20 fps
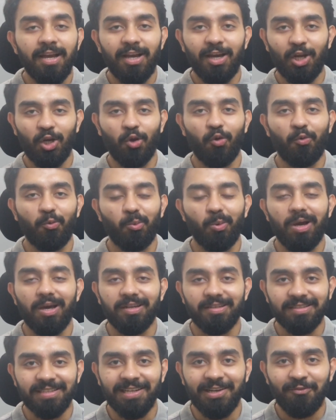Hello,
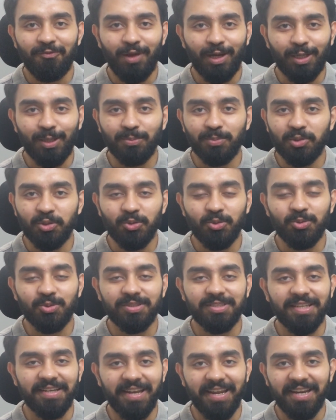everyone. Welcome to
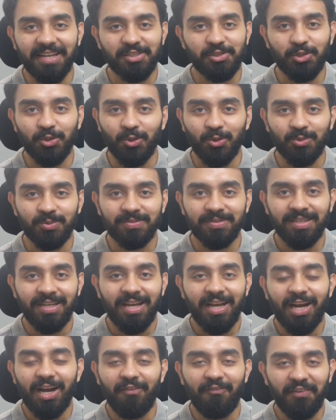The Data Show,
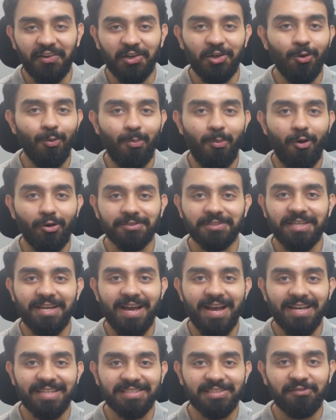a video
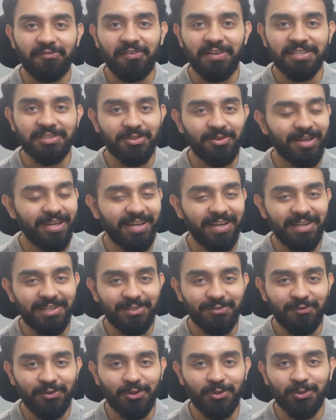podcast featuring
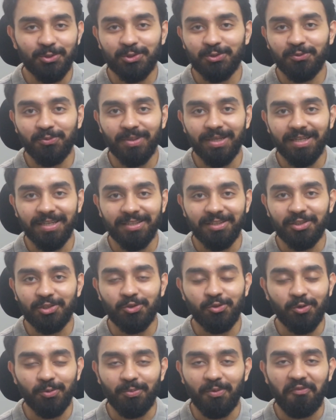interviews with
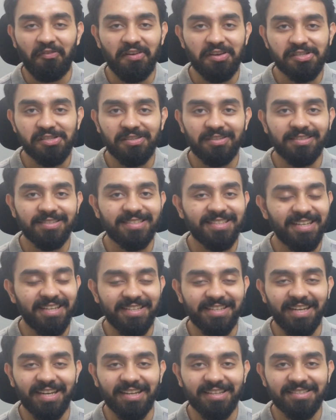shrewd professionals
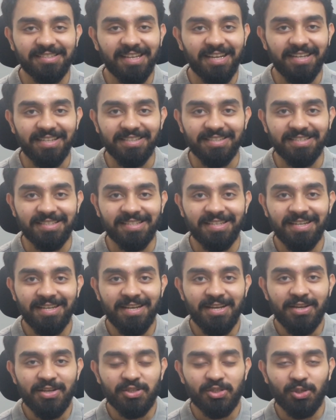in data science.
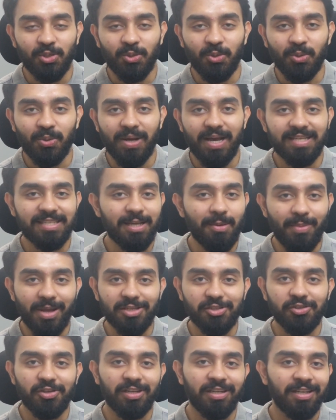So, as I
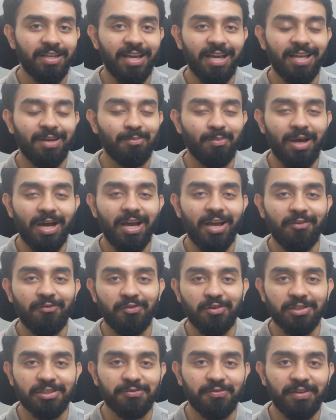mentioned in my
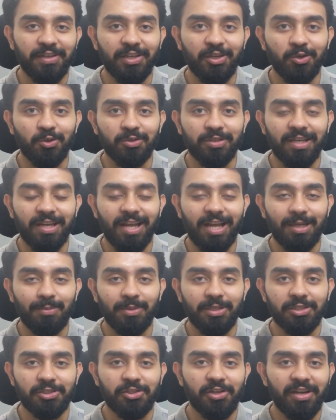first video, that I'll
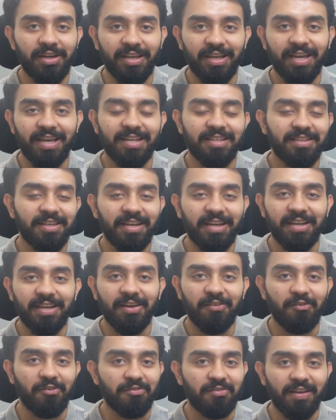be sharing anything and
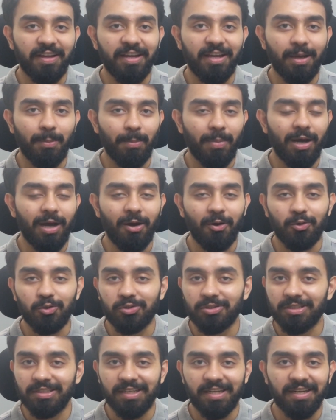everything
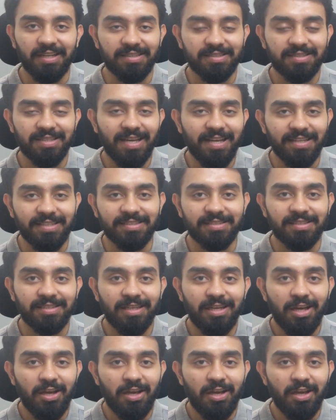about data science,